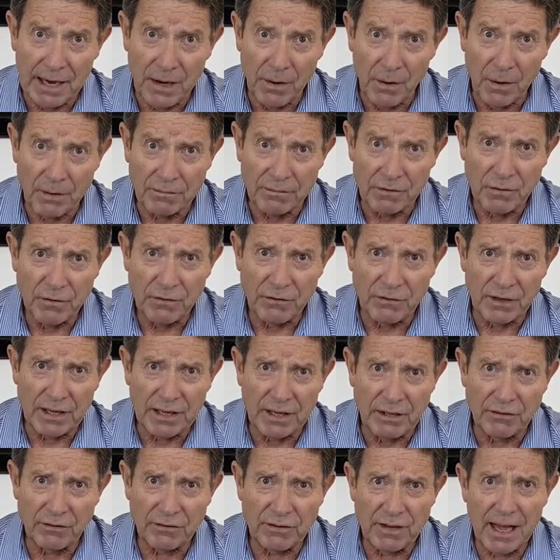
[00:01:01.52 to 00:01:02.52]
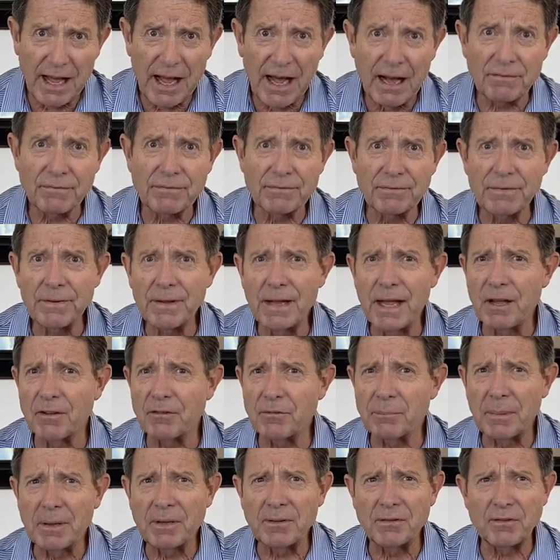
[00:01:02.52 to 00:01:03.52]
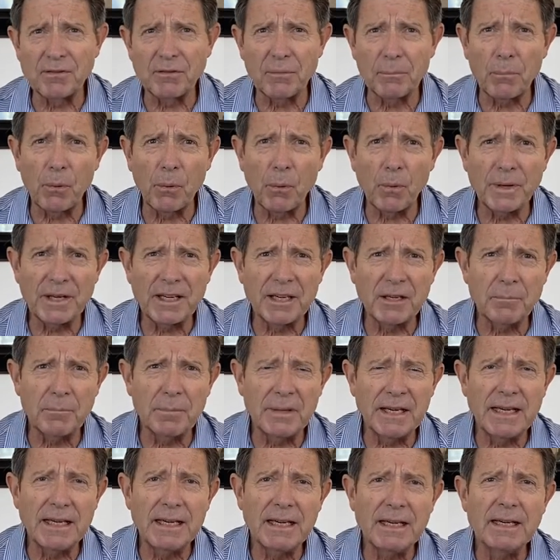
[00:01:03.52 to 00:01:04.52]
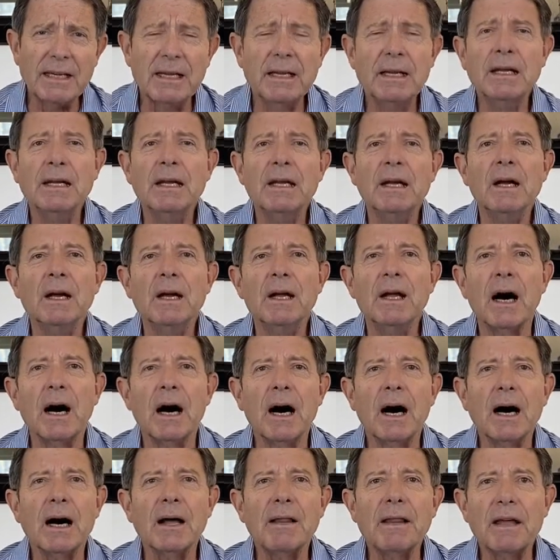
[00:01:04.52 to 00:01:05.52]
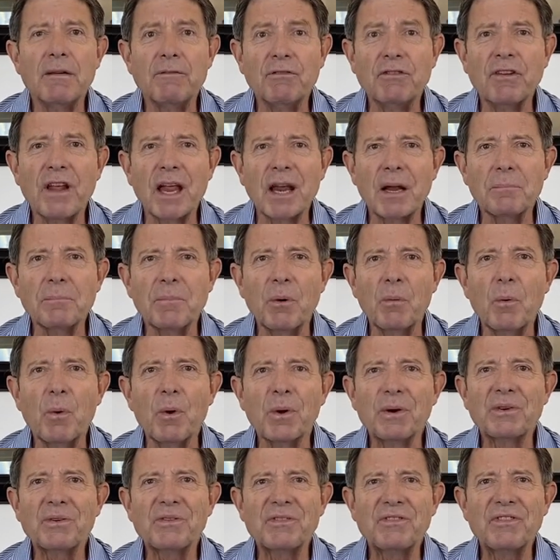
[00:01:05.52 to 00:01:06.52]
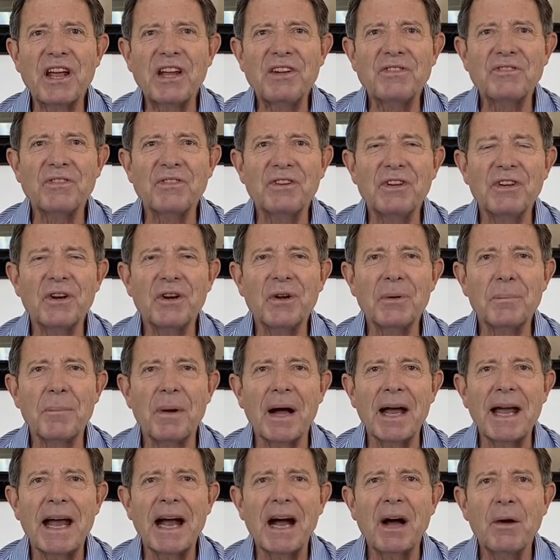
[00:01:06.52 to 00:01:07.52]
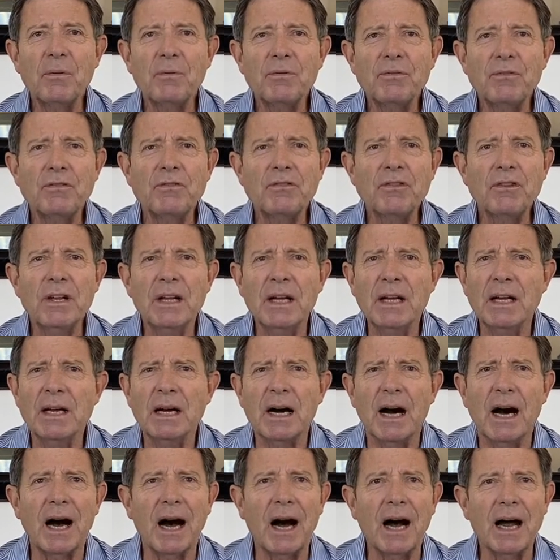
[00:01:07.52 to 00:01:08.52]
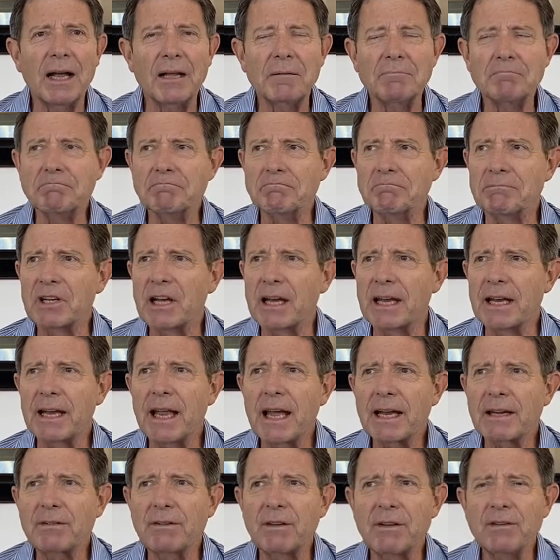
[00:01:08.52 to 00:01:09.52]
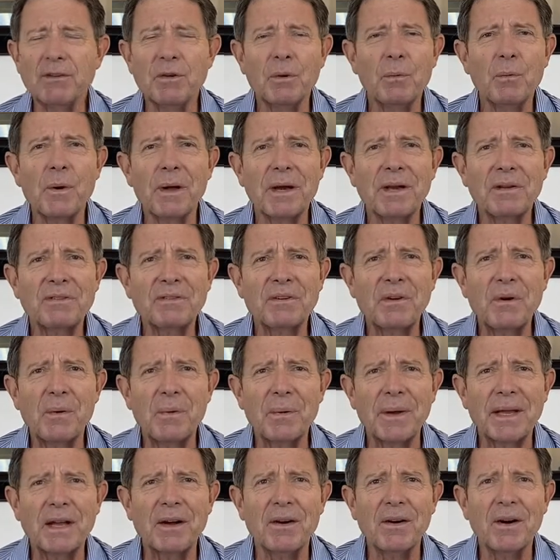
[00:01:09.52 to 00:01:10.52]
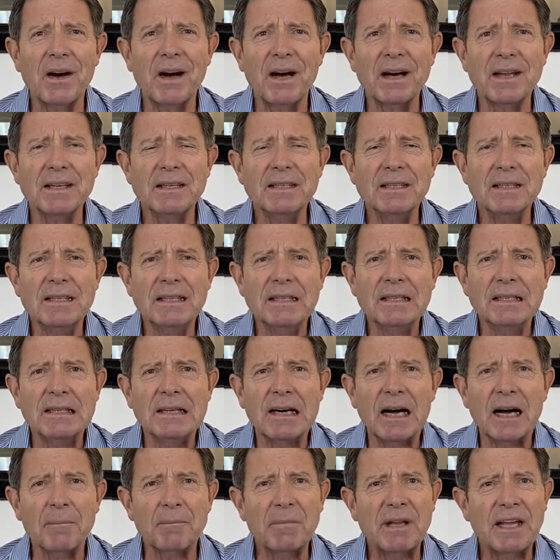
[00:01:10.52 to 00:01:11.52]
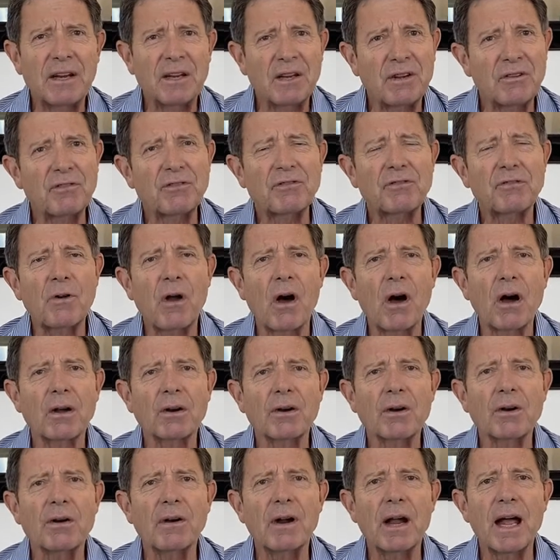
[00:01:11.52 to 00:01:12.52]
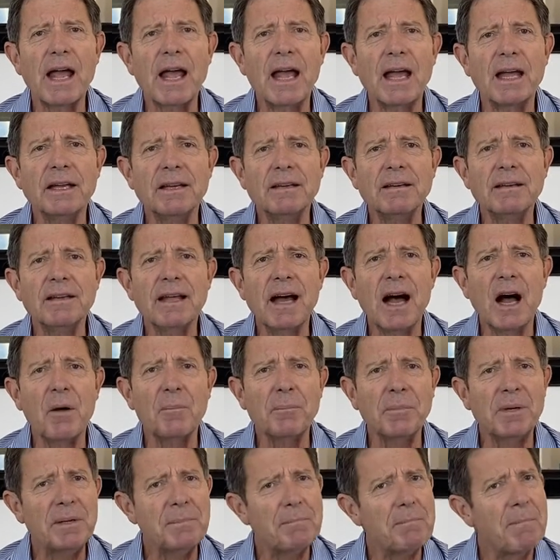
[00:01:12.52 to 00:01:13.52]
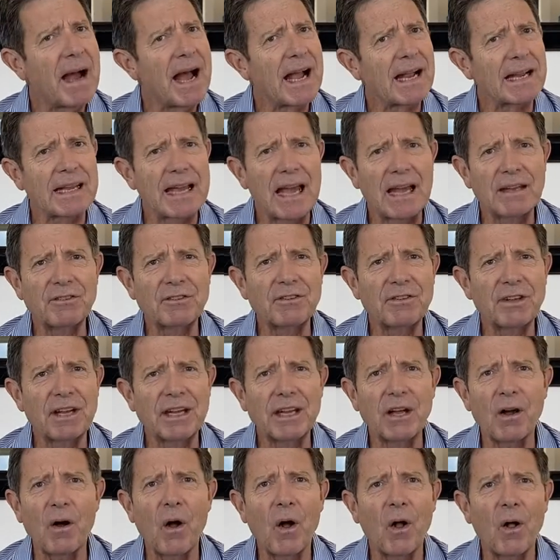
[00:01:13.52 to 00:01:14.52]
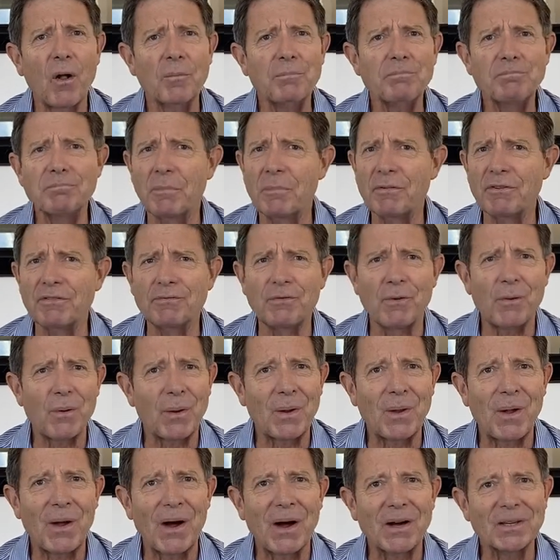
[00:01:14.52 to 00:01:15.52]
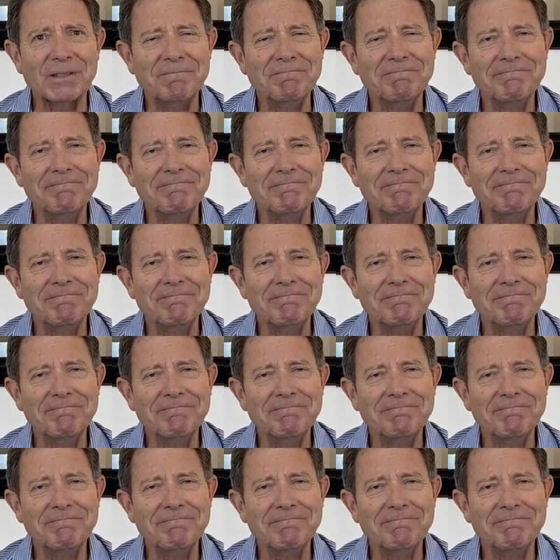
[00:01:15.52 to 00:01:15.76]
however, city staff has been supporting me. They've set up a workstation here at my house. I'm connected to what is going on. I'm getting stronger, and I'll be back at City Hall before long.